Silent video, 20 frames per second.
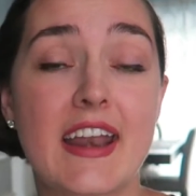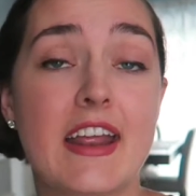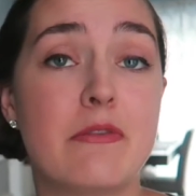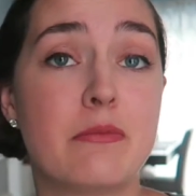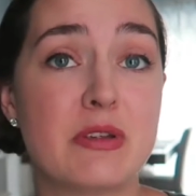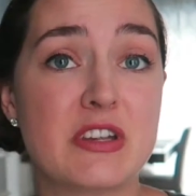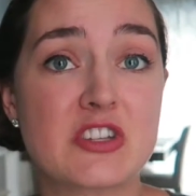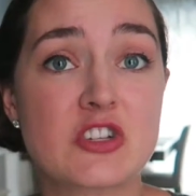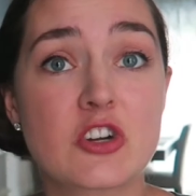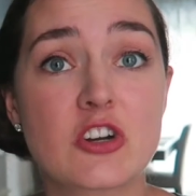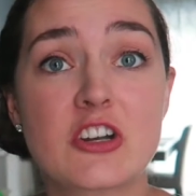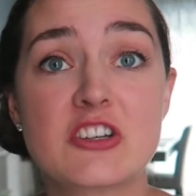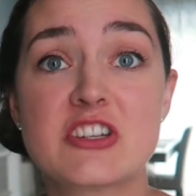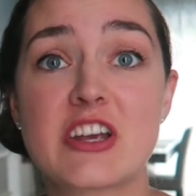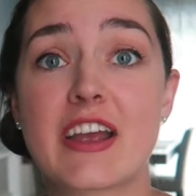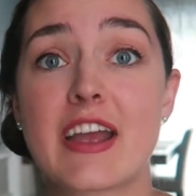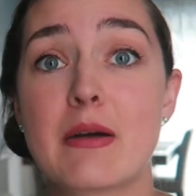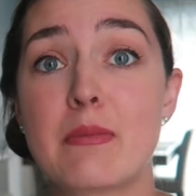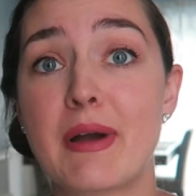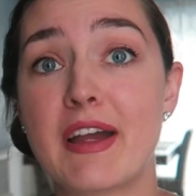And be sure to
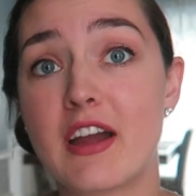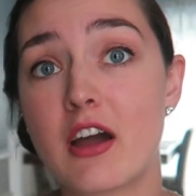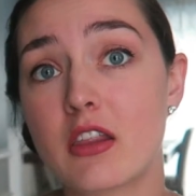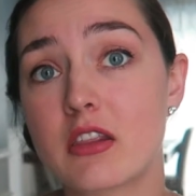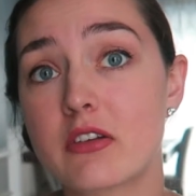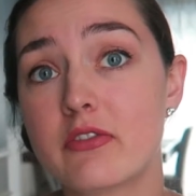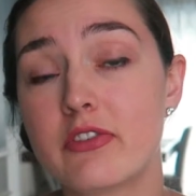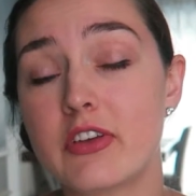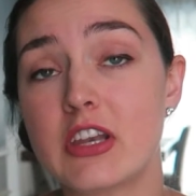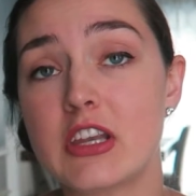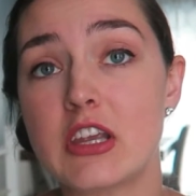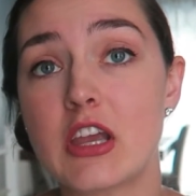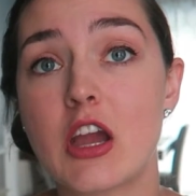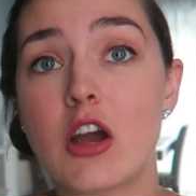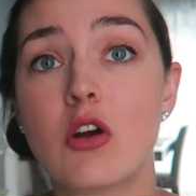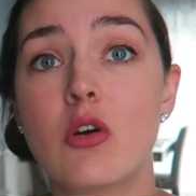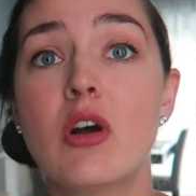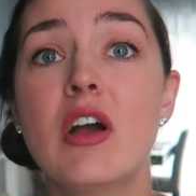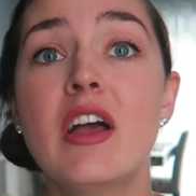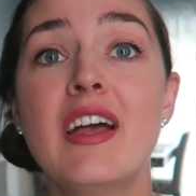check out my other
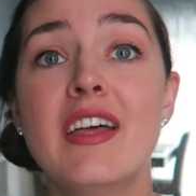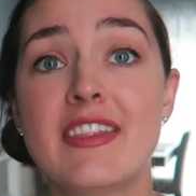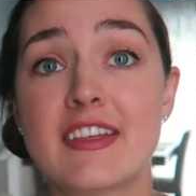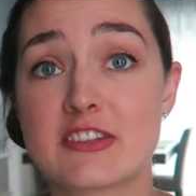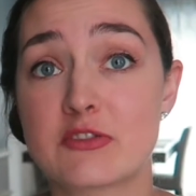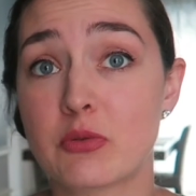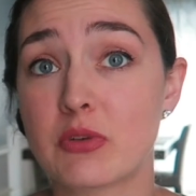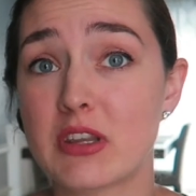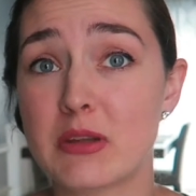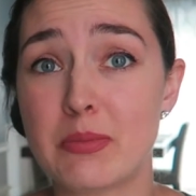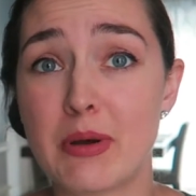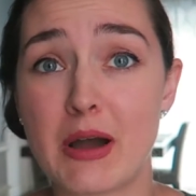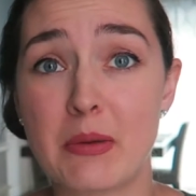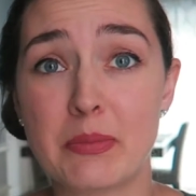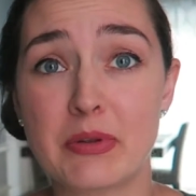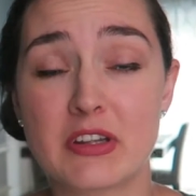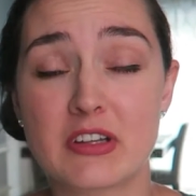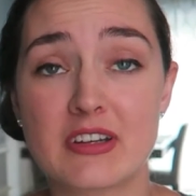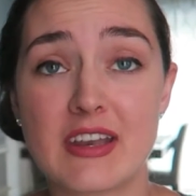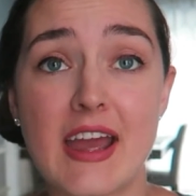video that's really
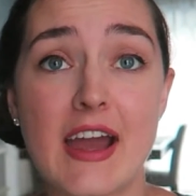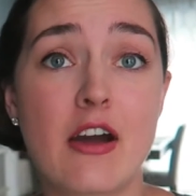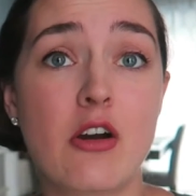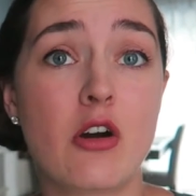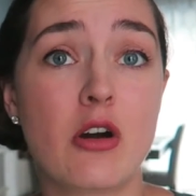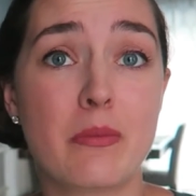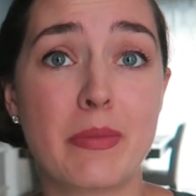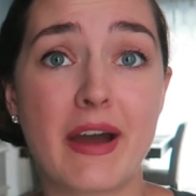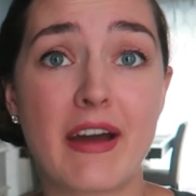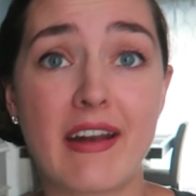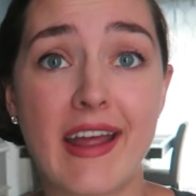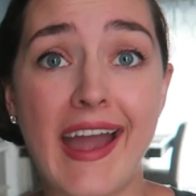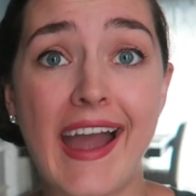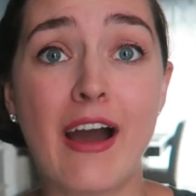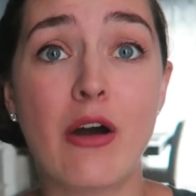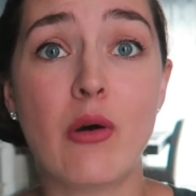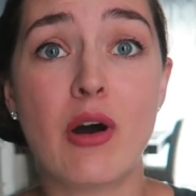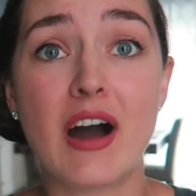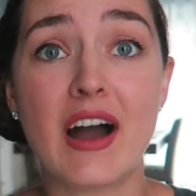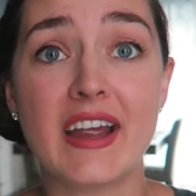popular now about
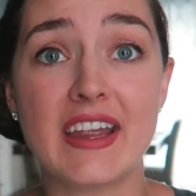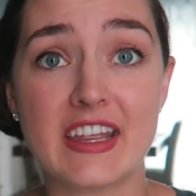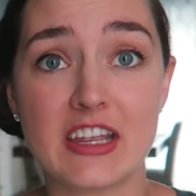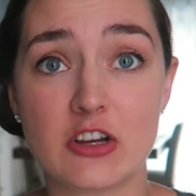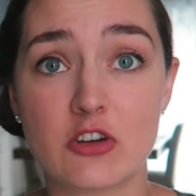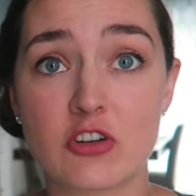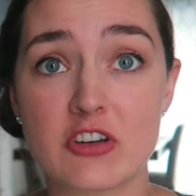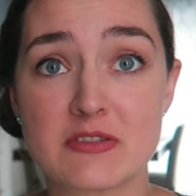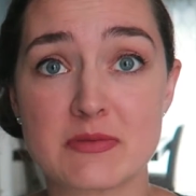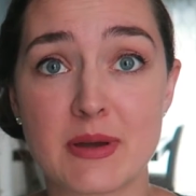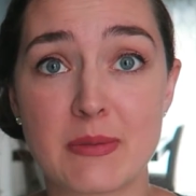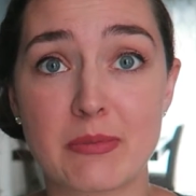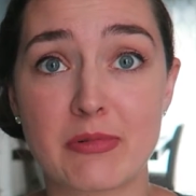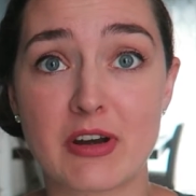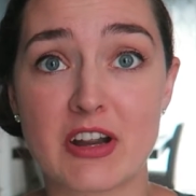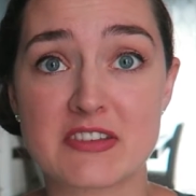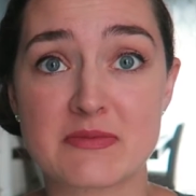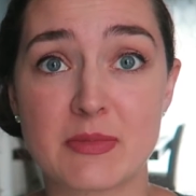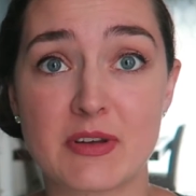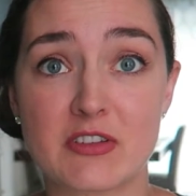how I increase my
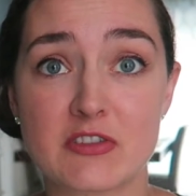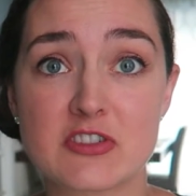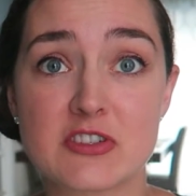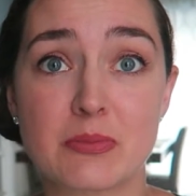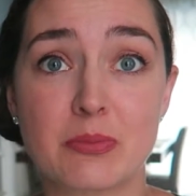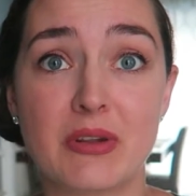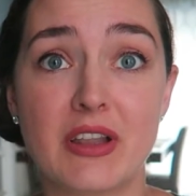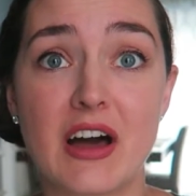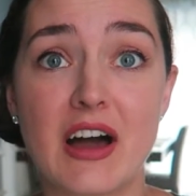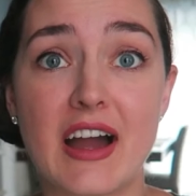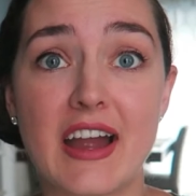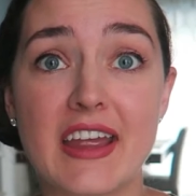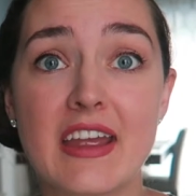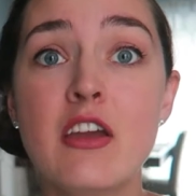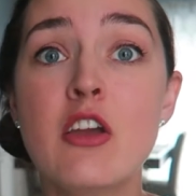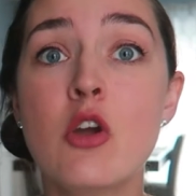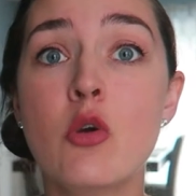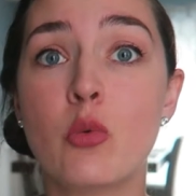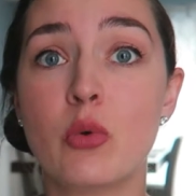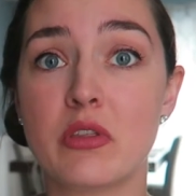breast milk
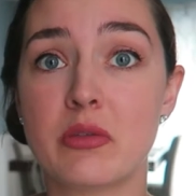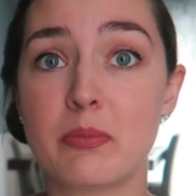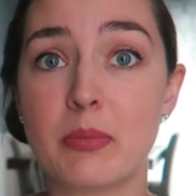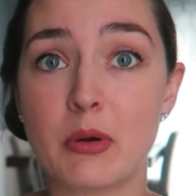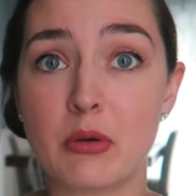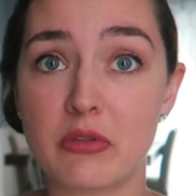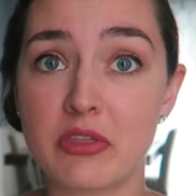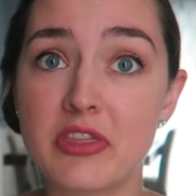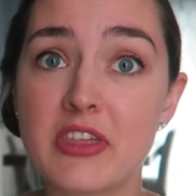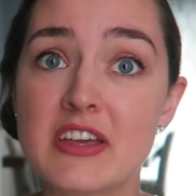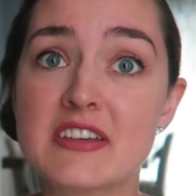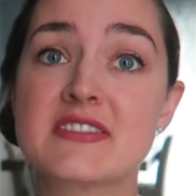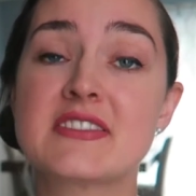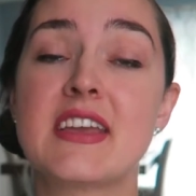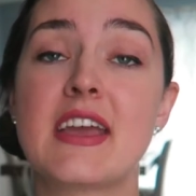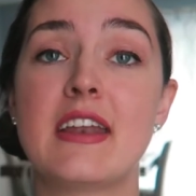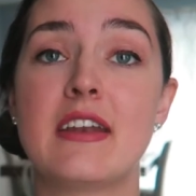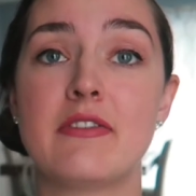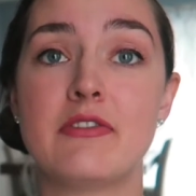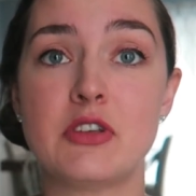supply with both this
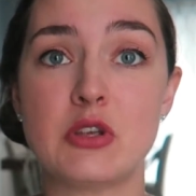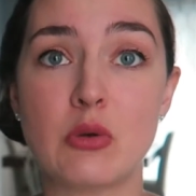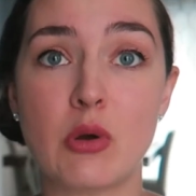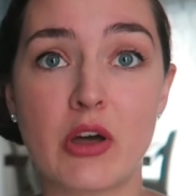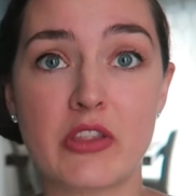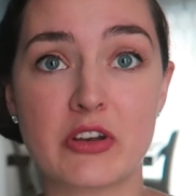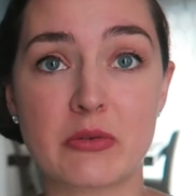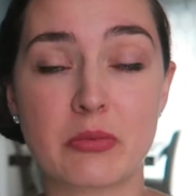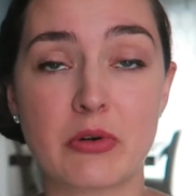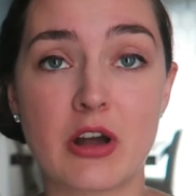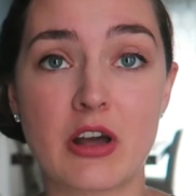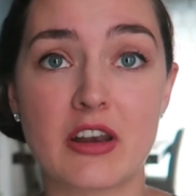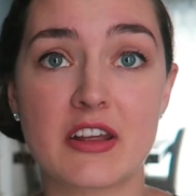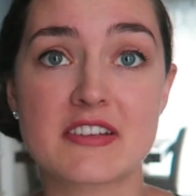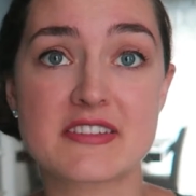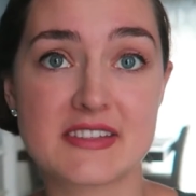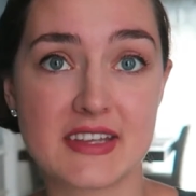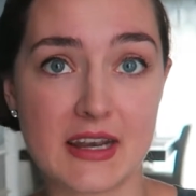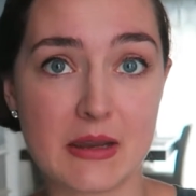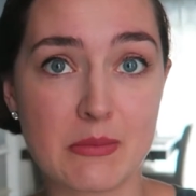and a few other
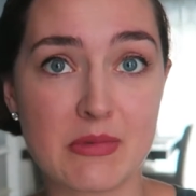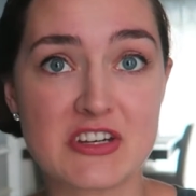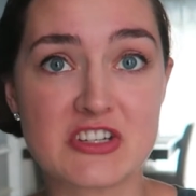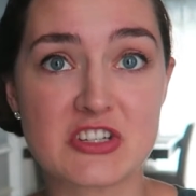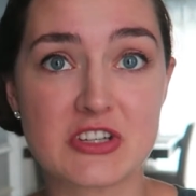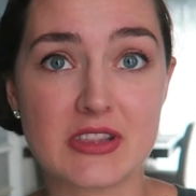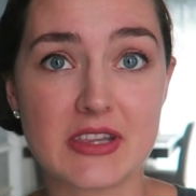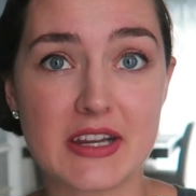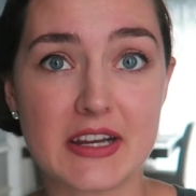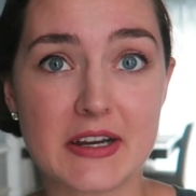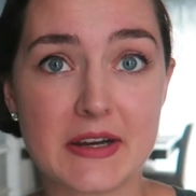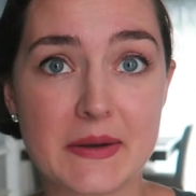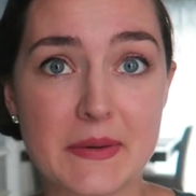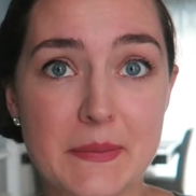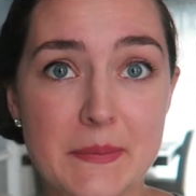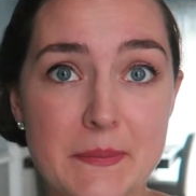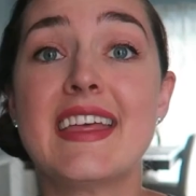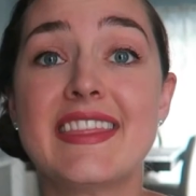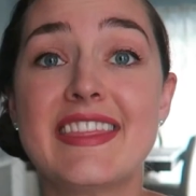products that I mentioned there.